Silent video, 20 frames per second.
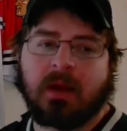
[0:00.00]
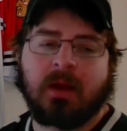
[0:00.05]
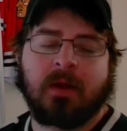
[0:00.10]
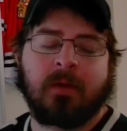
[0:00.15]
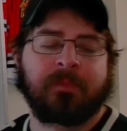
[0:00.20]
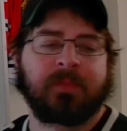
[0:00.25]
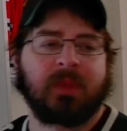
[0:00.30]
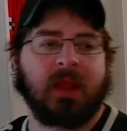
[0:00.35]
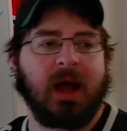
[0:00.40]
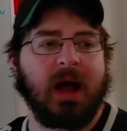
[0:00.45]

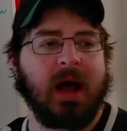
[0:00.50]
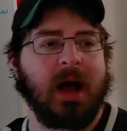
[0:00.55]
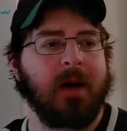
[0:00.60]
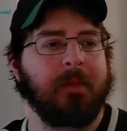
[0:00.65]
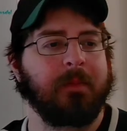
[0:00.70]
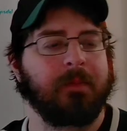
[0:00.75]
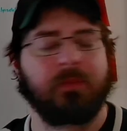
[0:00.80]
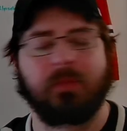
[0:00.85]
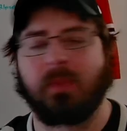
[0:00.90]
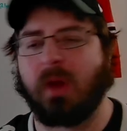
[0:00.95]

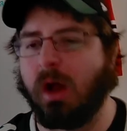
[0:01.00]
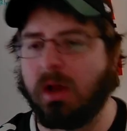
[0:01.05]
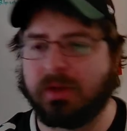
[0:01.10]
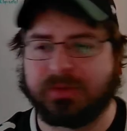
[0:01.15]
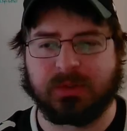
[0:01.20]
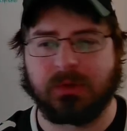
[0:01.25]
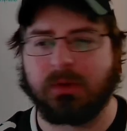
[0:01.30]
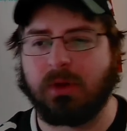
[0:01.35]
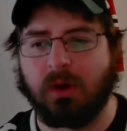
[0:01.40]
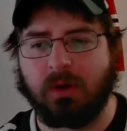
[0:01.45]
Also
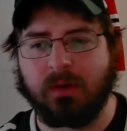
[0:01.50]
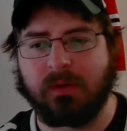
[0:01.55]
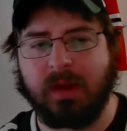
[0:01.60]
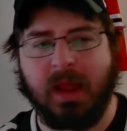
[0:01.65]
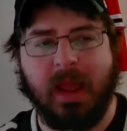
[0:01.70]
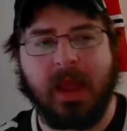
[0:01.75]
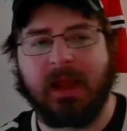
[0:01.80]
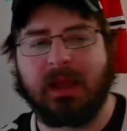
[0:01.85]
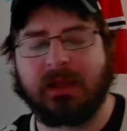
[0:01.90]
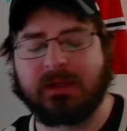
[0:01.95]
known
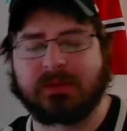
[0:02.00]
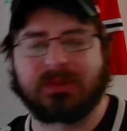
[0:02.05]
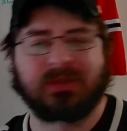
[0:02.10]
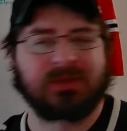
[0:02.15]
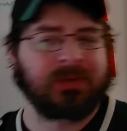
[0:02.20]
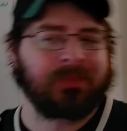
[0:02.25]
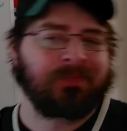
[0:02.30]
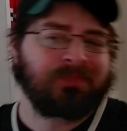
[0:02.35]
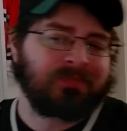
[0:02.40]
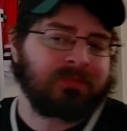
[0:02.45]
as,
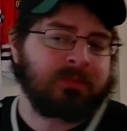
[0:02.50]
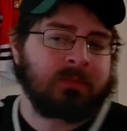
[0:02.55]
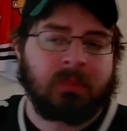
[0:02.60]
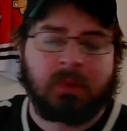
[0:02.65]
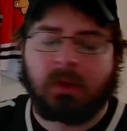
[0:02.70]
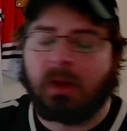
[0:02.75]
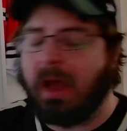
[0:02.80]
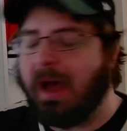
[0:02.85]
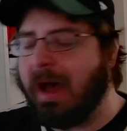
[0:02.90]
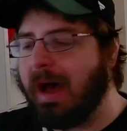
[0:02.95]

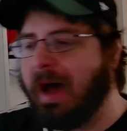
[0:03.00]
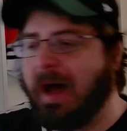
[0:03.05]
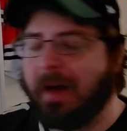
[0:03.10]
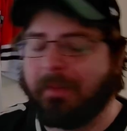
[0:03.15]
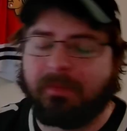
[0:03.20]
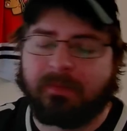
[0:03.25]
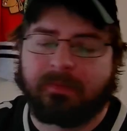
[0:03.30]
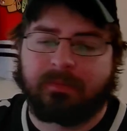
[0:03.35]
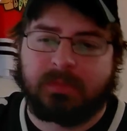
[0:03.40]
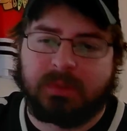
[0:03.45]

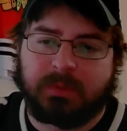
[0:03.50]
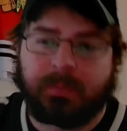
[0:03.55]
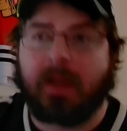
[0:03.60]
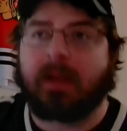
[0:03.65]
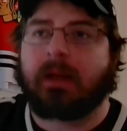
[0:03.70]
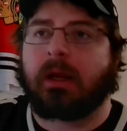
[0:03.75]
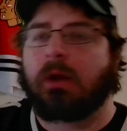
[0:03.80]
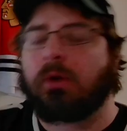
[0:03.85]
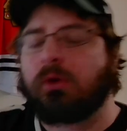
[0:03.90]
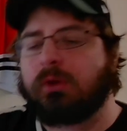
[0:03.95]
depending on
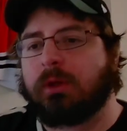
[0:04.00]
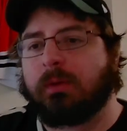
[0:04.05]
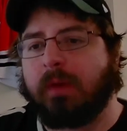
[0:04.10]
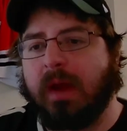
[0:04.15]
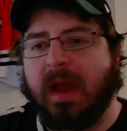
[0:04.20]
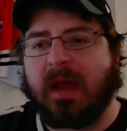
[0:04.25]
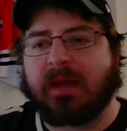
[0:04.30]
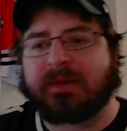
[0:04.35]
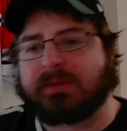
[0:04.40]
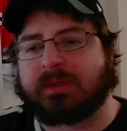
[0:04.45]
who you
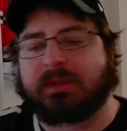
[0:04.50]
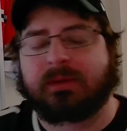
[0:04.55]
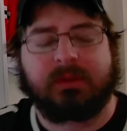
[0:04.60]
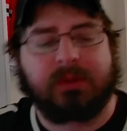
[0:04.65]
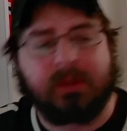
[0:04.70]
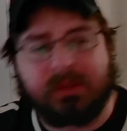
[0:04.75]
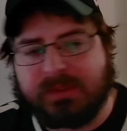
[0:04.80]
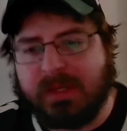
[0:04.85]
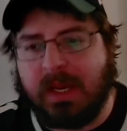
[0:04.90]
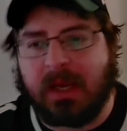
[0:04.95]
ask, the
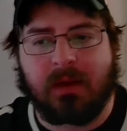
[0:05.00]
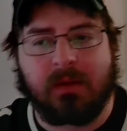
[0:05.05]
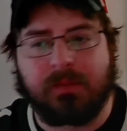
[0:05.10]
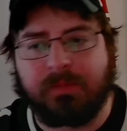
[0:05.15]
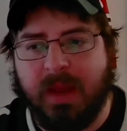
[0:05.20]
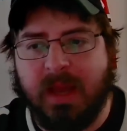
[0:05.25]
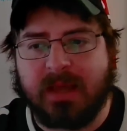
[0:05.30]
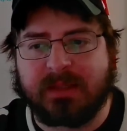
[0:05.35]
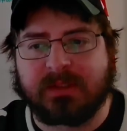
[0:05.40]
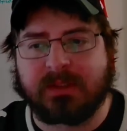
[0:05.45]
second
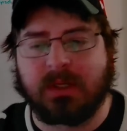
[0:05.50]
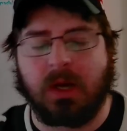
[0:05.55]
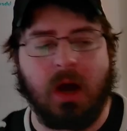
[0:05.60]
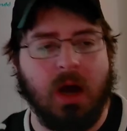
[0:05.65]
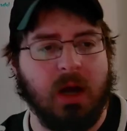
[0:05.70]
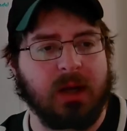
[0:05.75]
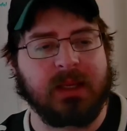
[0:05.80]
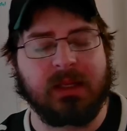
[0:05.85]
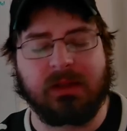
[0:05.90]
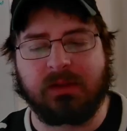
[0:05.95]
best hockey
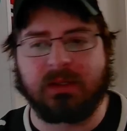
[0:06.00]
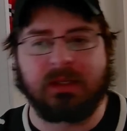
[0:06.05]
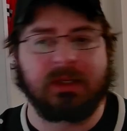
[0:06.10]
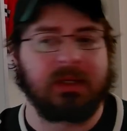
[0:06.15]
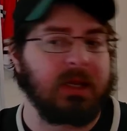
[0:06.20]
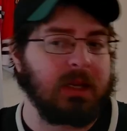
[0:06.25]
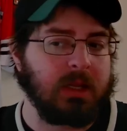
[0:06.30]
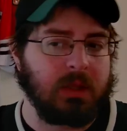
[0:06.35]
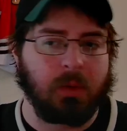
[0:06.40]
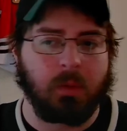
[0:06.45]
league in
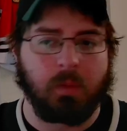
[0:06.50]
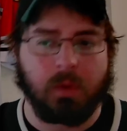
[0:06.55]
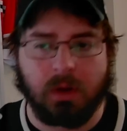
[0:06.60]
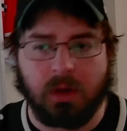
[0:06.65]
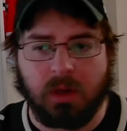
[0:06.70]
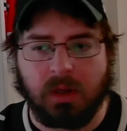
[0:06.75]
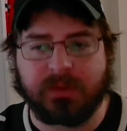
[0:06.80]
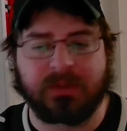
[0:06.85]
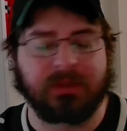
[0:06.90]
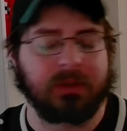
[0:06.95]
the world,
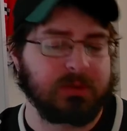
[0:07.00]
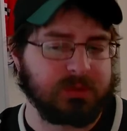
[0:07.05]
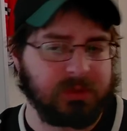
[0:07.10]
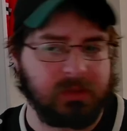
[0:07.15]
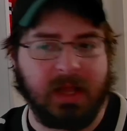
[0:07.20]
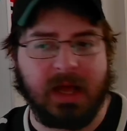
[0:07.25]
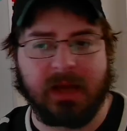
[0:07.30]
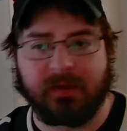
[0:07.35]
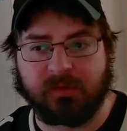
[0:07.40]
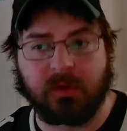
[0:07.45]
and there's a lot
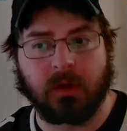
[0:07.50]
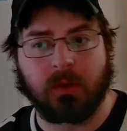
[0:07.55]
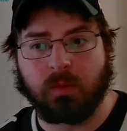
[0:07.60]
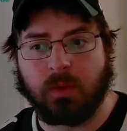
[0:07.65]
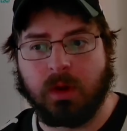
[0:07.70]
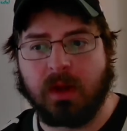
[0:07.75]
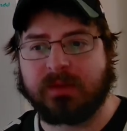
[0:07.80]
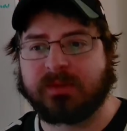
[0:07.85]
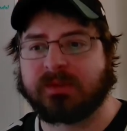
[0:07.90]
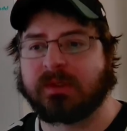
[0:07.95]
of good
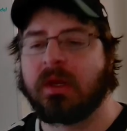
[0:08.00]
ones.